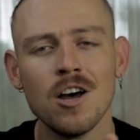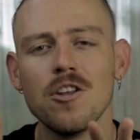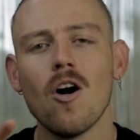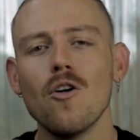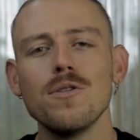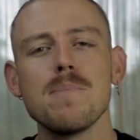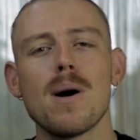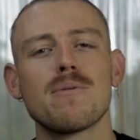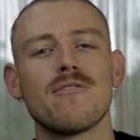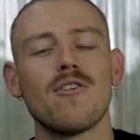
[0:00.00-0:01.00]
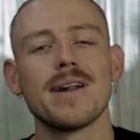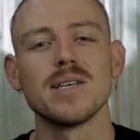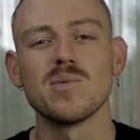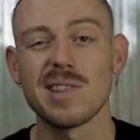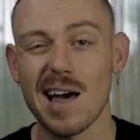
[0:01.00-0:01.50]
not only by
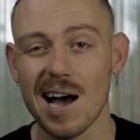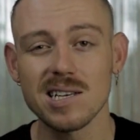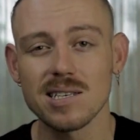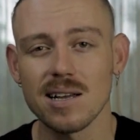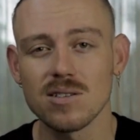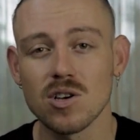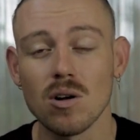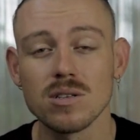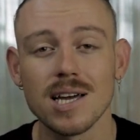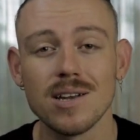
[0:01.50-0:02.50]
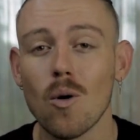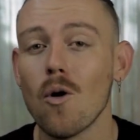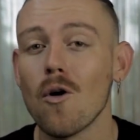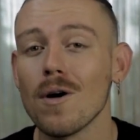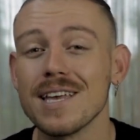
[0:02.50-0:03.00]
providing you with assets, content, or